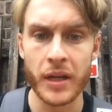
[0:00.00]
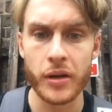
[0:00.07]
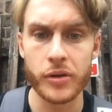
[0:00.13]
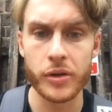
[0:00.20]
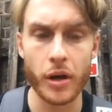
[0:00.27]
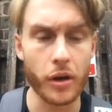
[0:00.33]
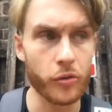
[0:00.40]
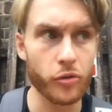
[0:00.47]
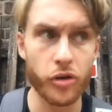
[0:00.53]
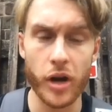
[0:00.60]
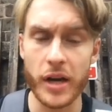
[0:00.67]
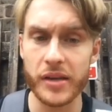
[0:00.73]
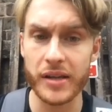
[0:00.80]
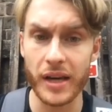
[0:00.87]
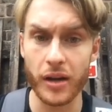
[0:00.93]
So it
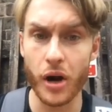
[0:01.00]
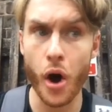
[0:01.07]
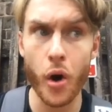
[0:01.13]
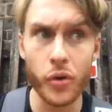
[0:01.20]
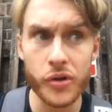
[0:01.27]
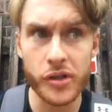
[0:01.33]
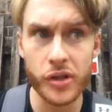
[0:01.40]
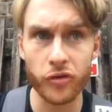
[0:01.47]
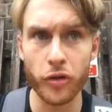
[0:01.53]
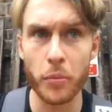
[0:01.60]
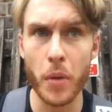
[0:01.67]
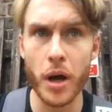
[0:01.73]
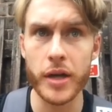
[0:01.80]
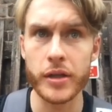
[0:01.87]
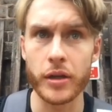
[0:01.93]
creates that constant
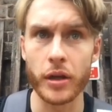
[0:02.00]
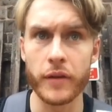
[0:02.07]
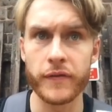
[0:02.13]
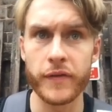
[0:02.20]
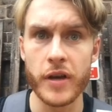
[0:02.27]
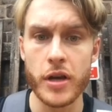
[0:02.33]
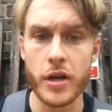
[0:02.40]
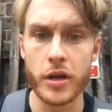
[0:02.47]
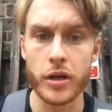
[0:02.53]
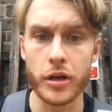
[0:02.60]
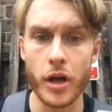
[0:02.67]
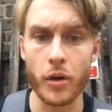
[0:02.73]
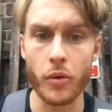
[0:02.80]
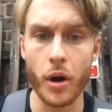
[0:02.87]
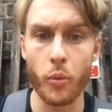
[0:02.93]
reminder of, you
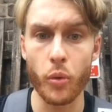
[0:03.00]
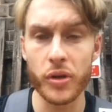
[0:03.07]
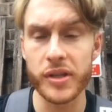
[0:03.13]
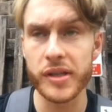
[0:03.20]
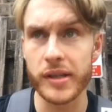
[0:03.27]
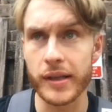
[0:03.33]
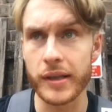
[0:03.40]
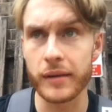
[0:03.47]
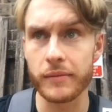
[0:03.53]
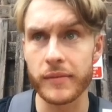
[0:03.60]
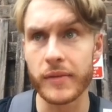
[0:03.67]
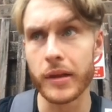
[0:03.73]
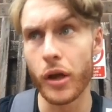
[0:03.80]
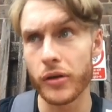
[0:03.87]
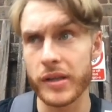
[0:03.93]
know, I wanted
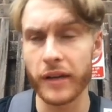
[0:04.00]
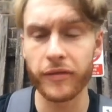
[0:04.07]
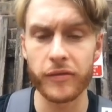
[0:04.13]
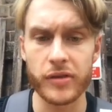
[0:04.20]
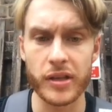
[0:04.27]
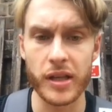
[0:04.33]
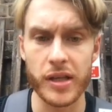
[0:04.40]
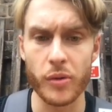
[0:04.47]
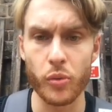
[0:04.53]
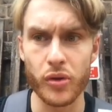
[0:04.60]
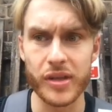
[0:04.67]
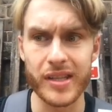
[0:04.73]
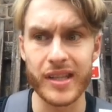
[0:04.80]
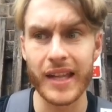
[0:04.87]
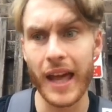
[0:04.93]
to look different to this. I
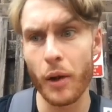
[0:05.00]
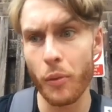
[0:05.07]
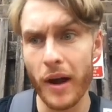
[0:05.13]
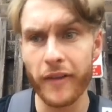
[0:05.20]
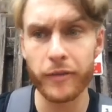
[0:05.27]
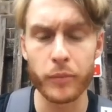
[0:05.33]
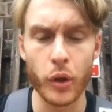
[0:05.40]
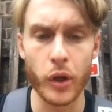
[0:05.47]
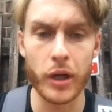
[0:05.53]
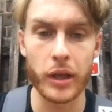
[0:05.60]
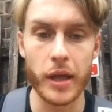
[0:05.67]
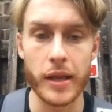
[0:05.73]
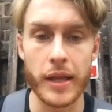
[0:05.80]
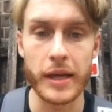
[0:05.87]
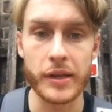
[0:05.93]
wanted to go away from looking
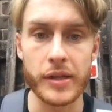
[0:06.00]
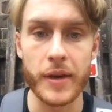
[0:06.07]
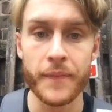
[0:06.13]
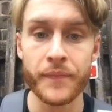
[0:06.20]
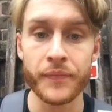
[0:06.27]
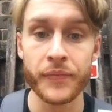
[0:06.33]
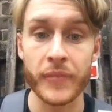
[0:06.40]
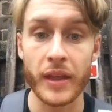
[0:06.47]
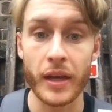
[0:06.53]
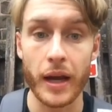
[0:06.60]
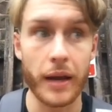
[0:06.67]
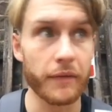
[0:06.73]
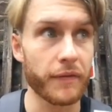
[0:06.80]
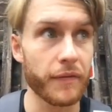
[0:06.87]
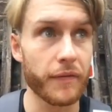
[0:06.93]
like this
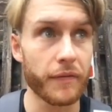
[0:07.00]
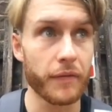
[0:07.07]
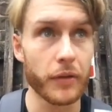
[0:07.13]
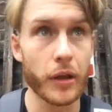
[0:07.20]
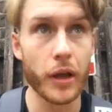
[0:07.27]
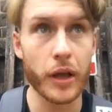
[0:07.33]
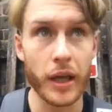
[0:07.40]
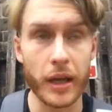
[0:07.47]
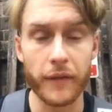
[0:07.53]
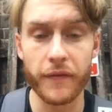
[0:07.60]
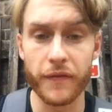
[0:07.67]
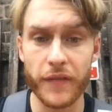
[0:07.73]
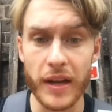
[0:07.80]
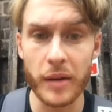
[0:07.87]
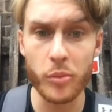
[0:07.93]
and looking and
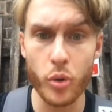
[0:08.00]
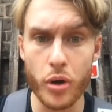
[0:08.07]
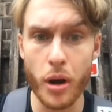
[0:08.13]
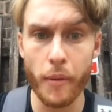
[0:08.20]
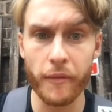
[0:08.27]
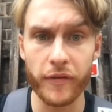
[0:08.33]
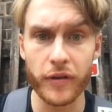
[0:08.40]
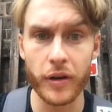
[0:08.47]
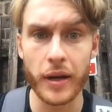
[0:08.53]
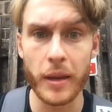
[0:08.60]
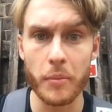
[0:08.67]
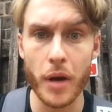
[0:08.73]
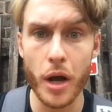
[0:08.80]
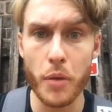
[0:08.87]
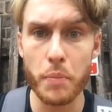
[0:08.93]
feeling more confident
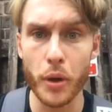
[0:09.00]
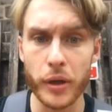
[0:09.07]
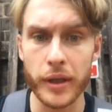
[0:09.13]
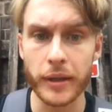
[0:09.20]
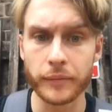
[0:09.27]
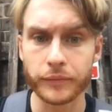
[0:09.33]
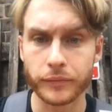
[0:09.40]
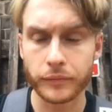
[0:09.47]
in my own body.